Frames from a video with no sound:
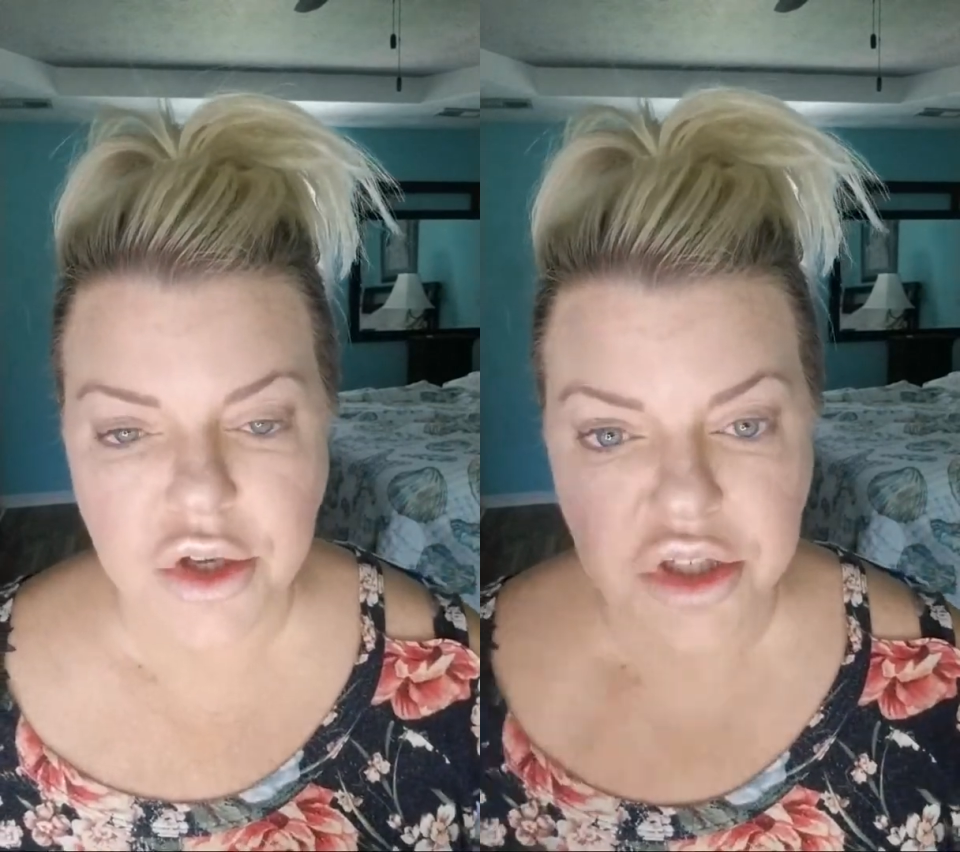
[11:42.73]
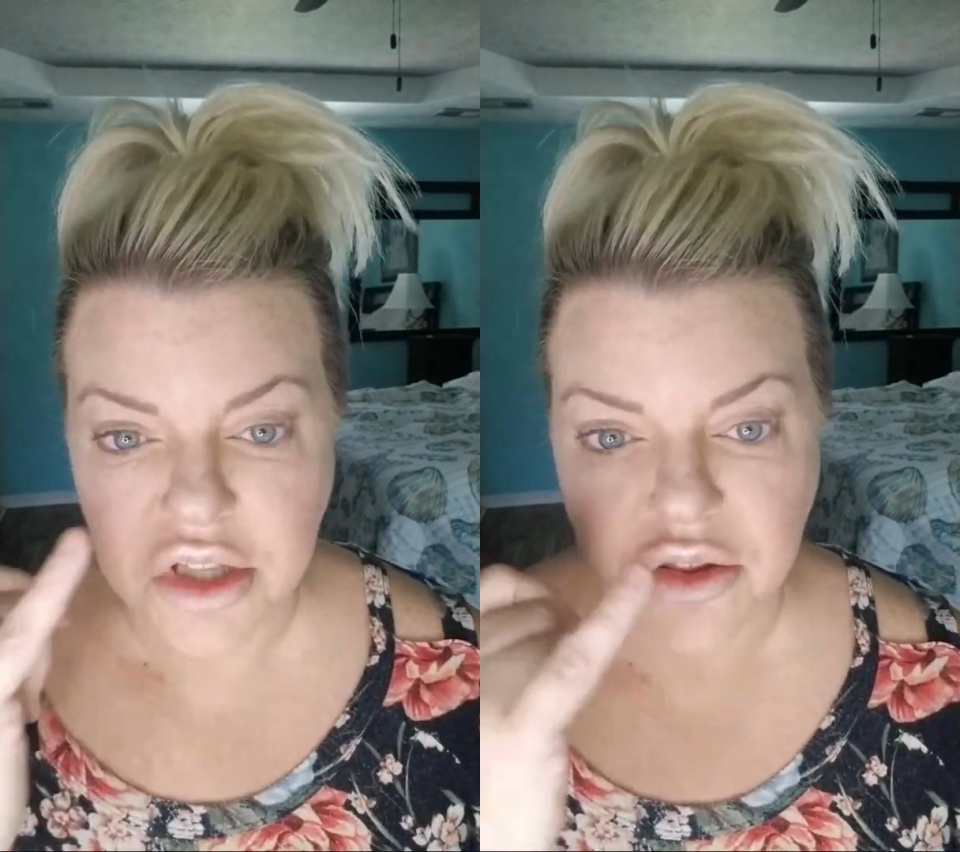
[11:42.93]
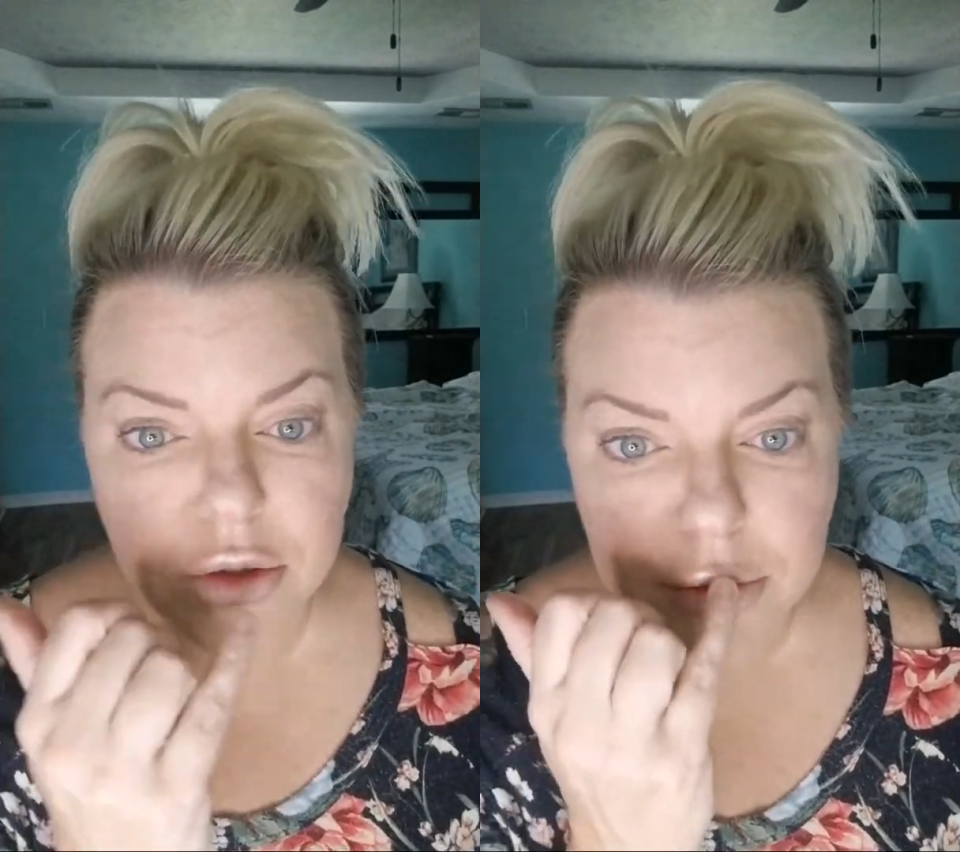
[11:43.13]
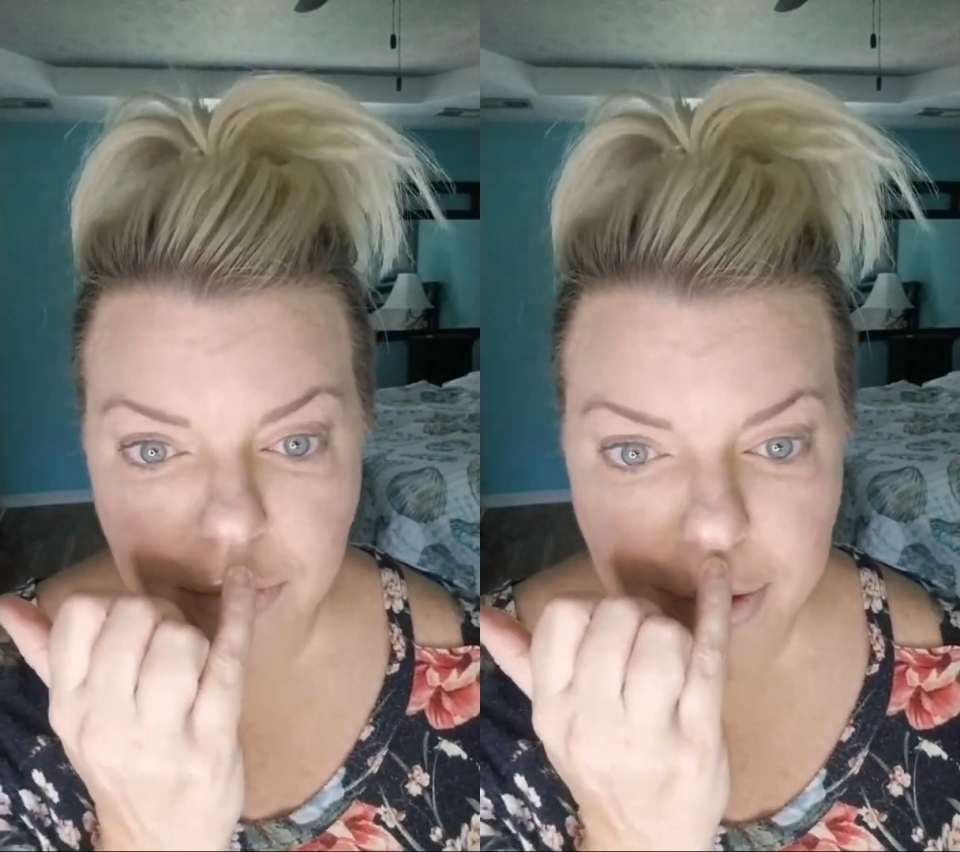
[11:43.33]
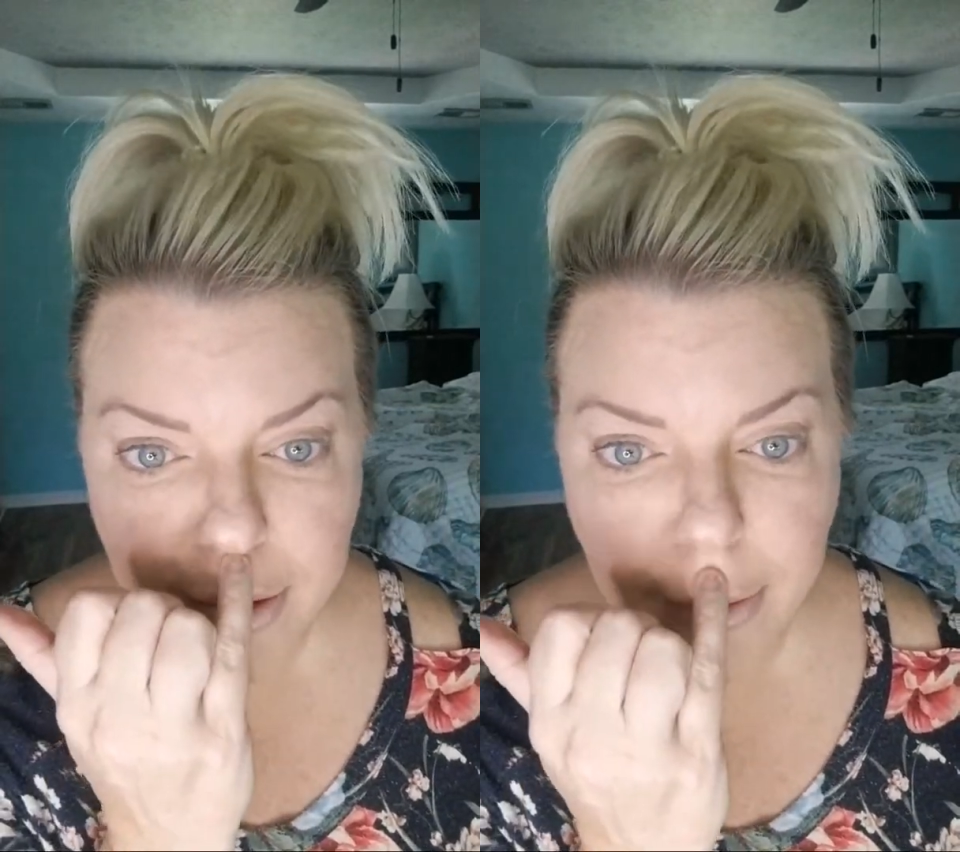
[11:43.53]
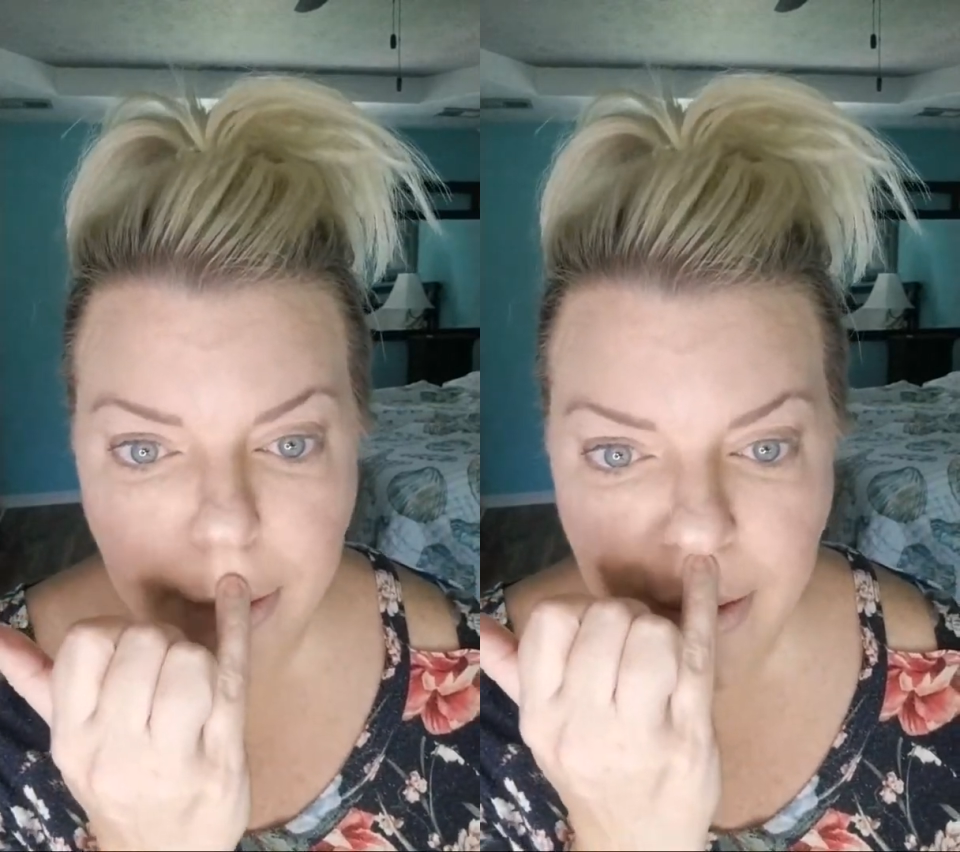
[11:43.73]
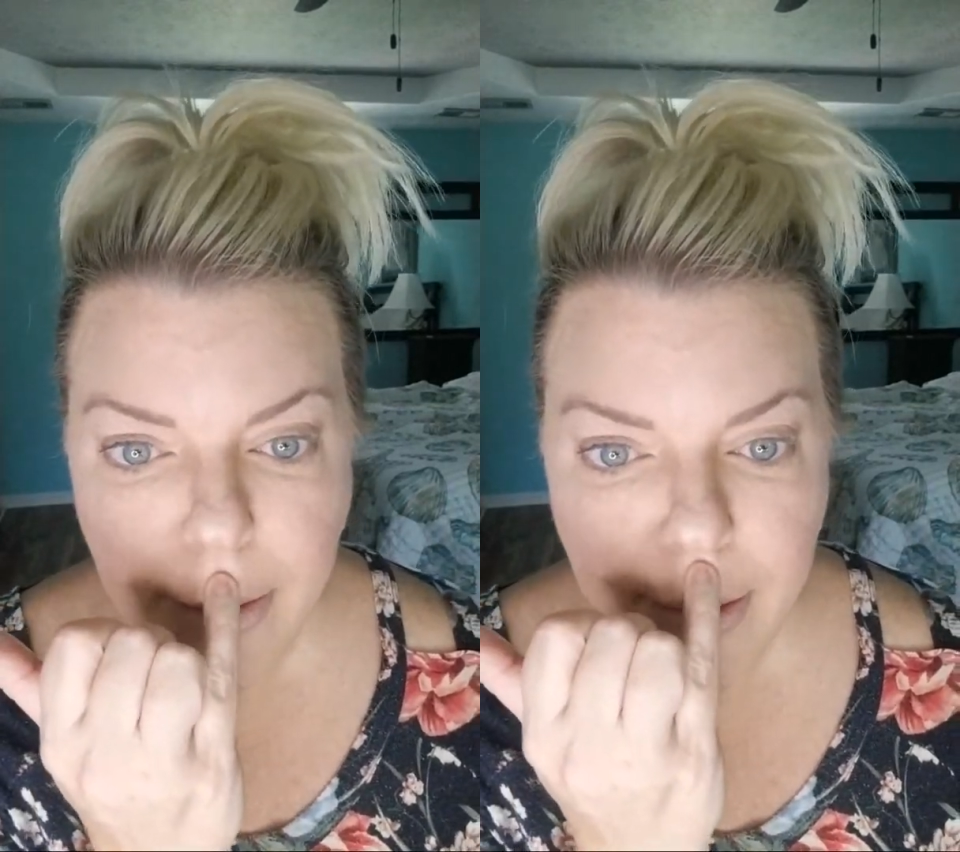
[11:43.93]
you can either use your finger,